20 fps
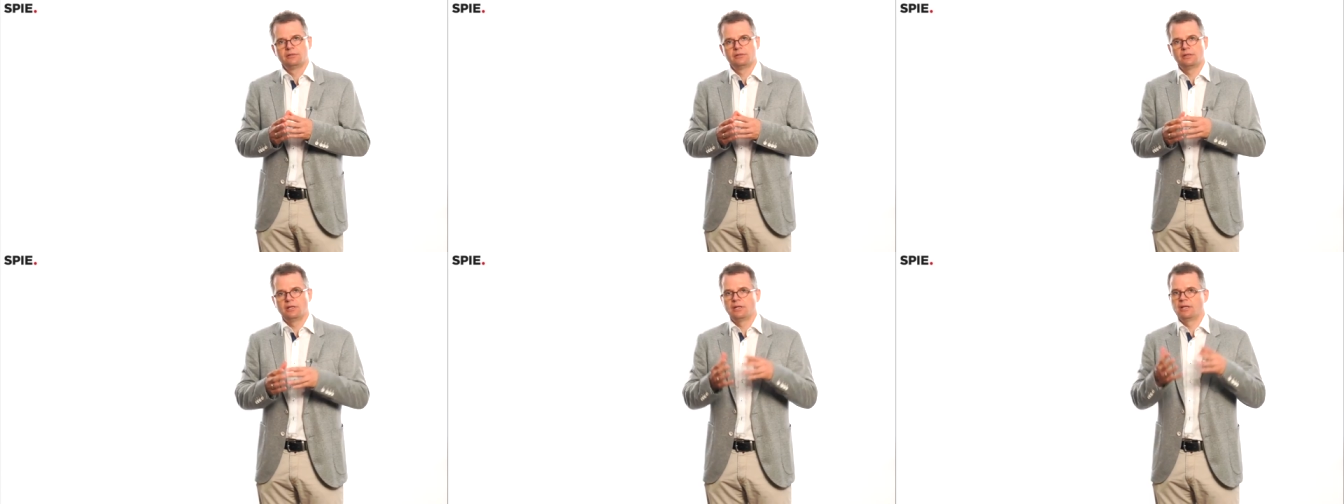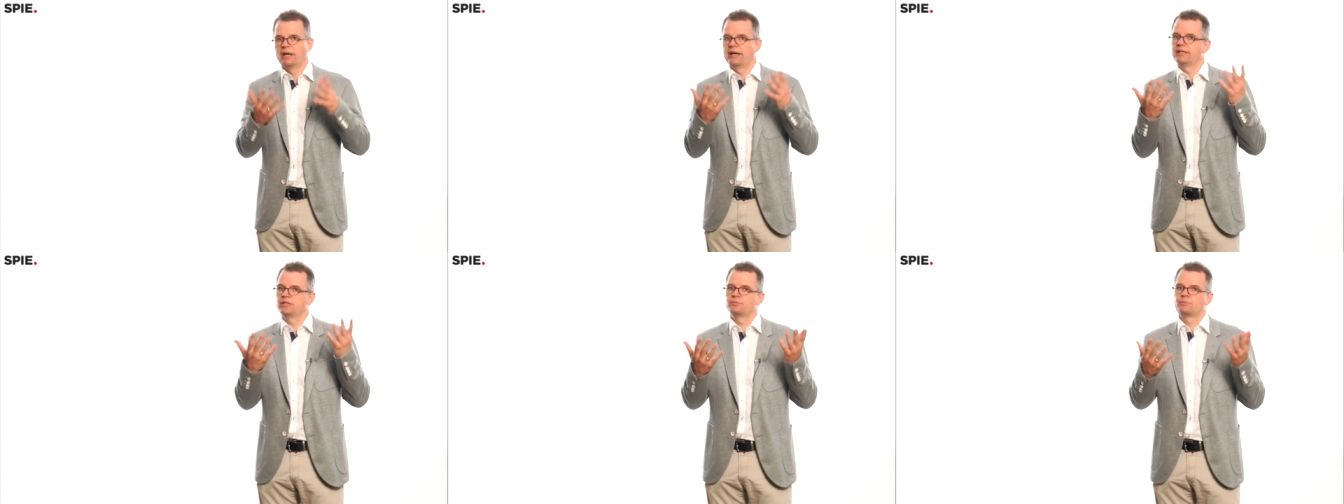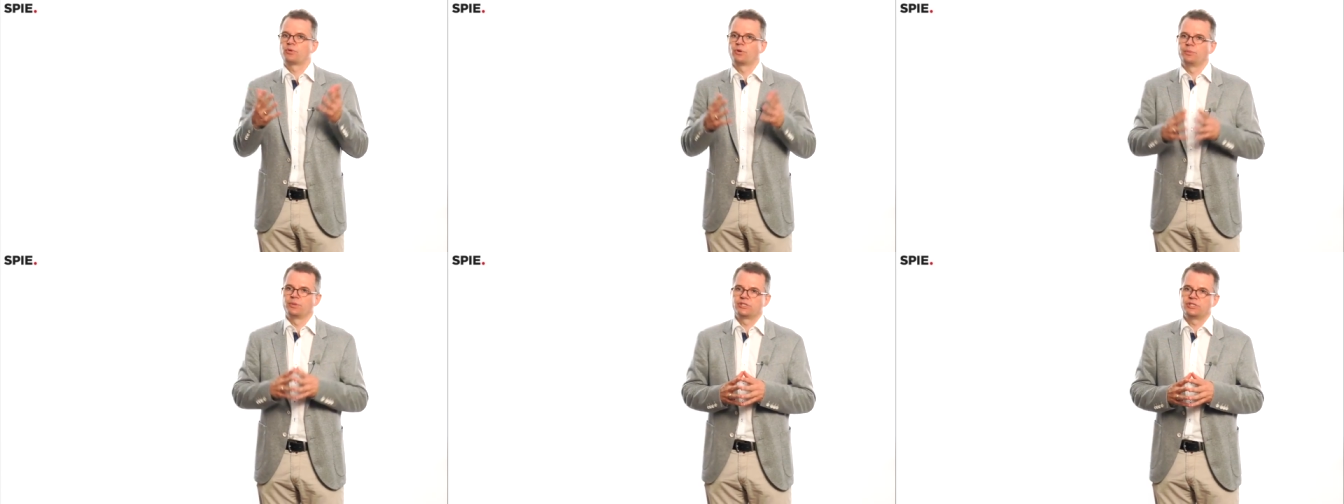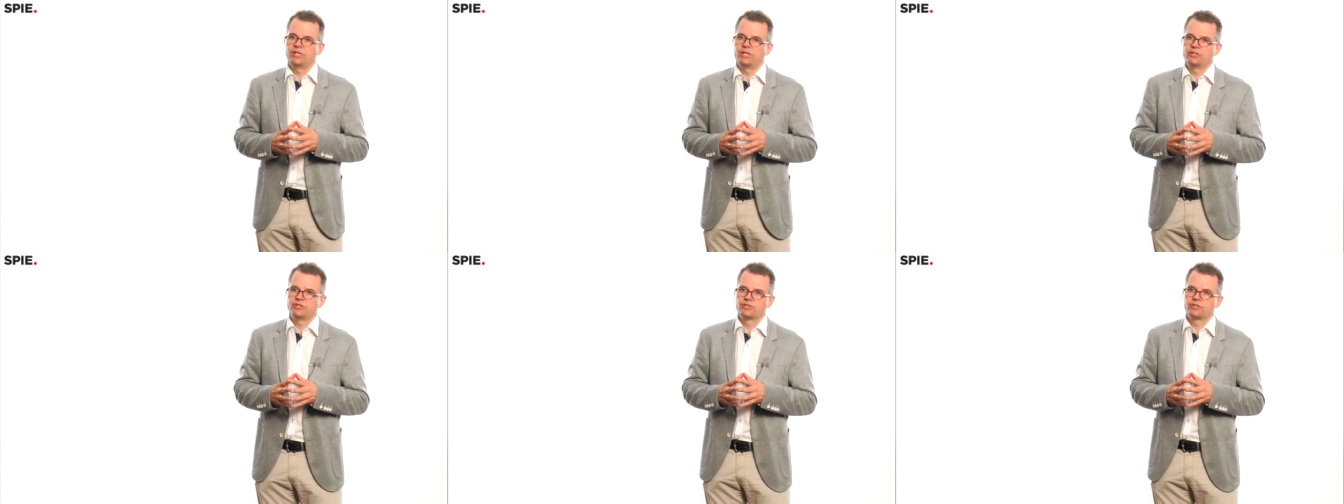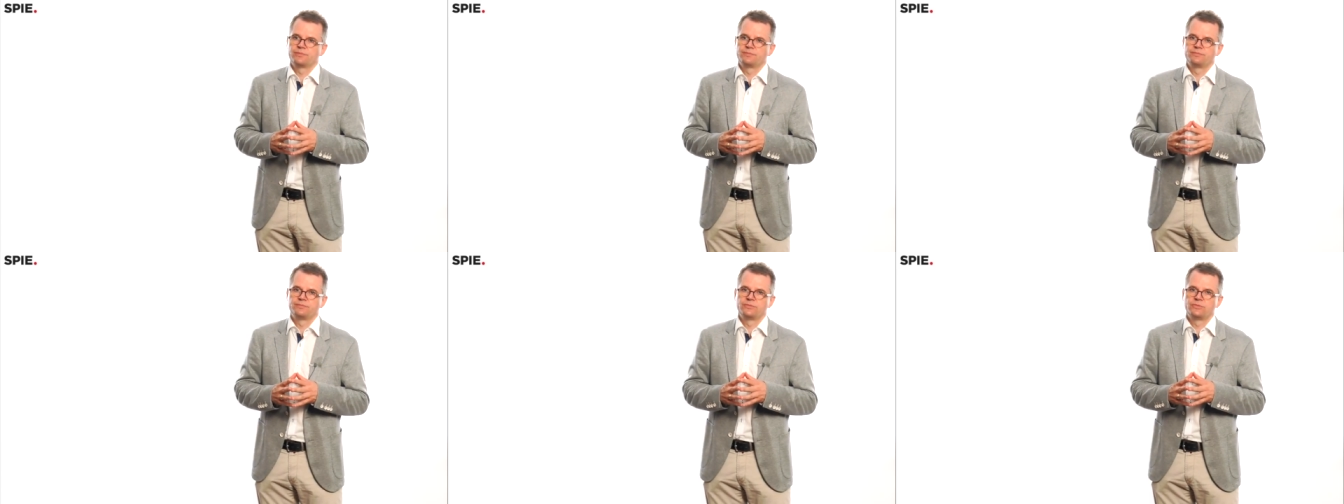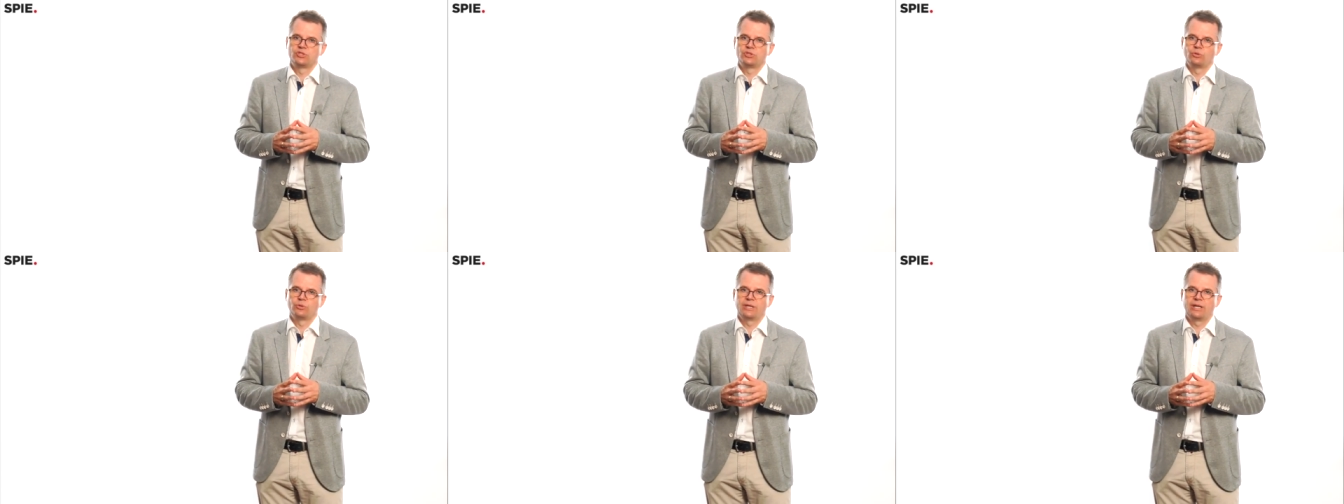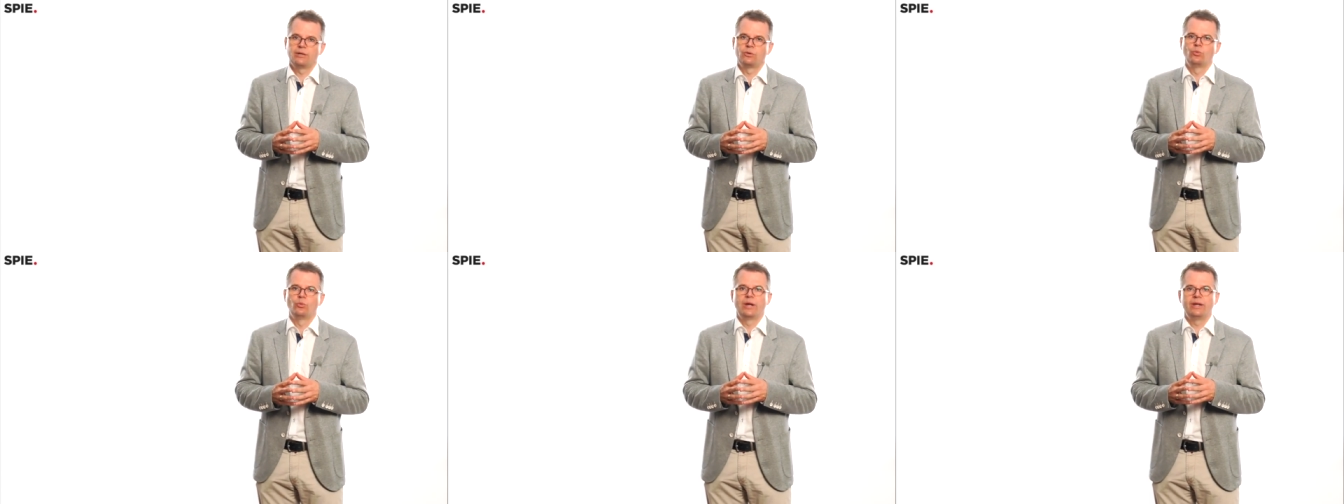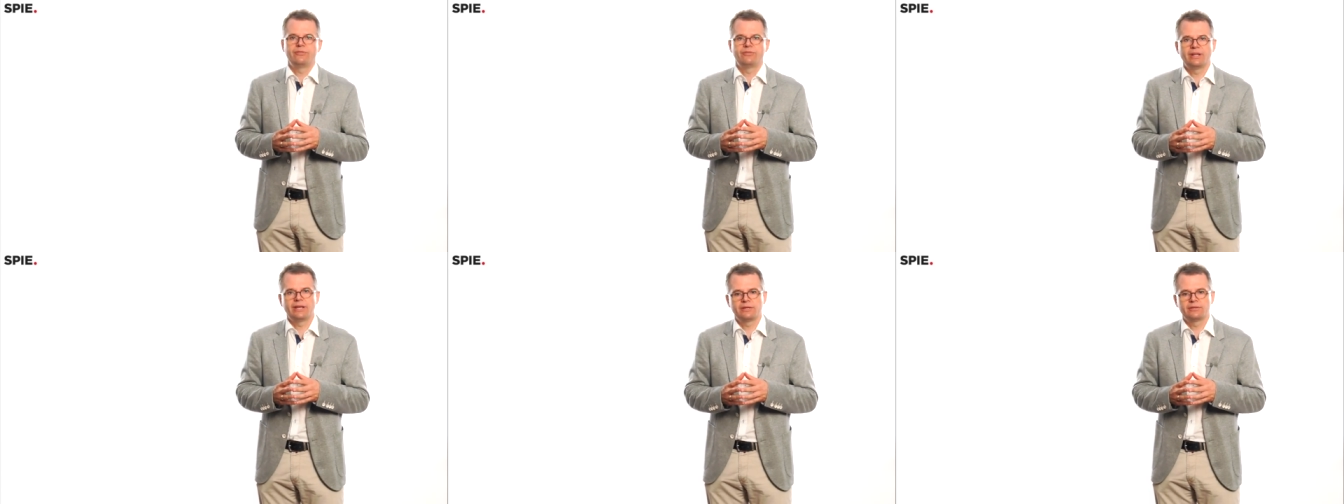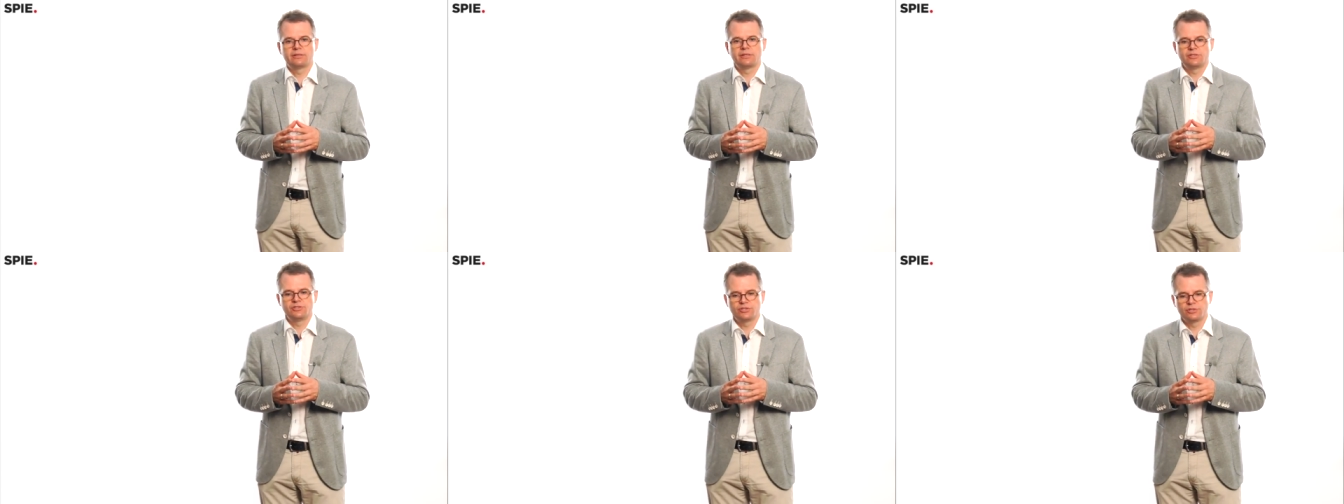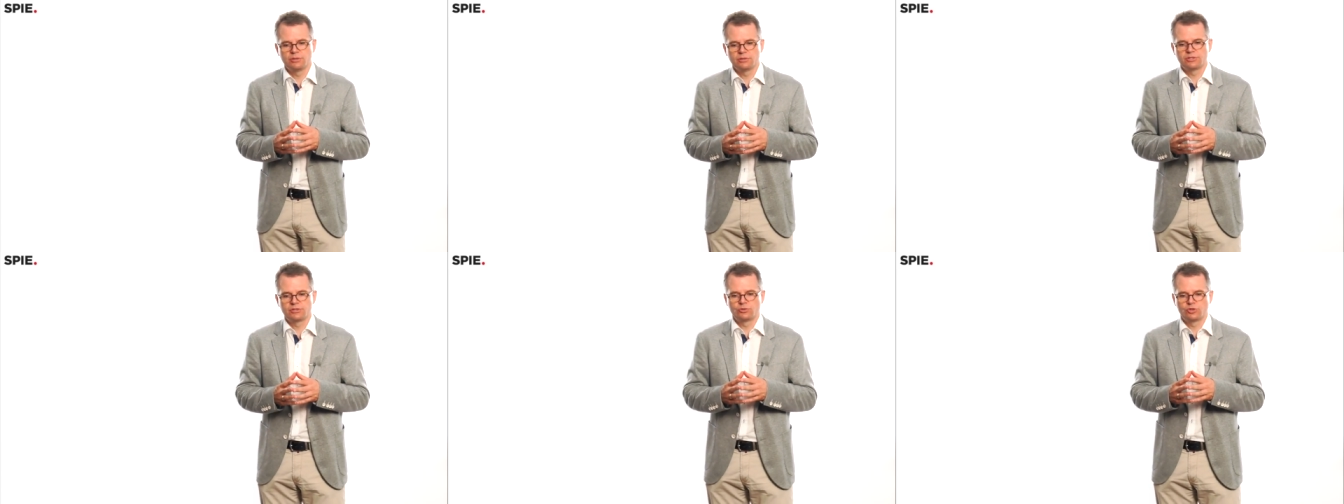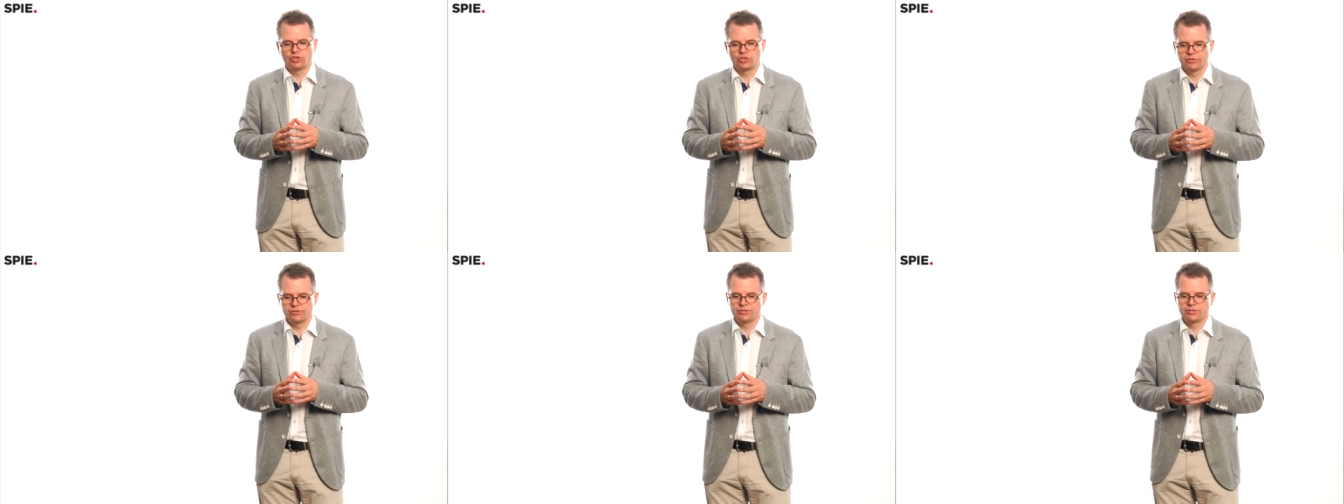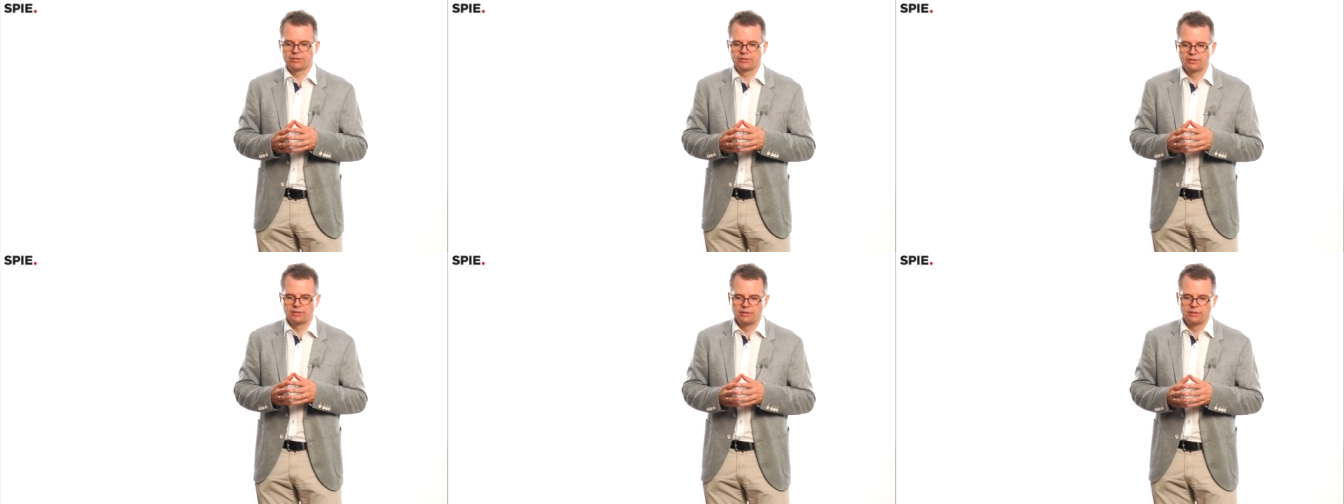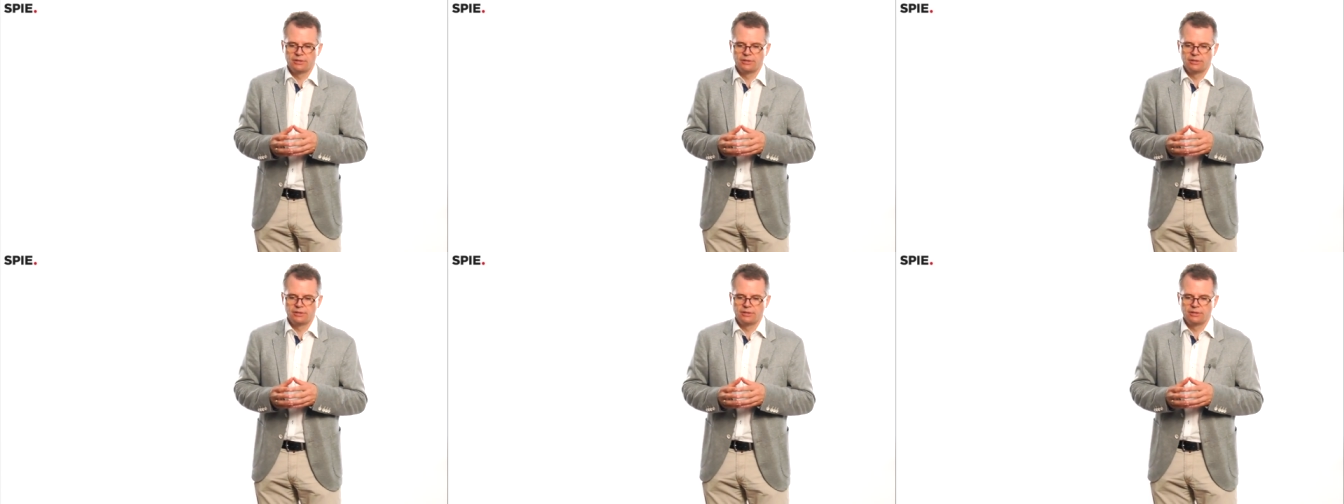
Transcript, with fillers: the light properties. So their wavelength is also just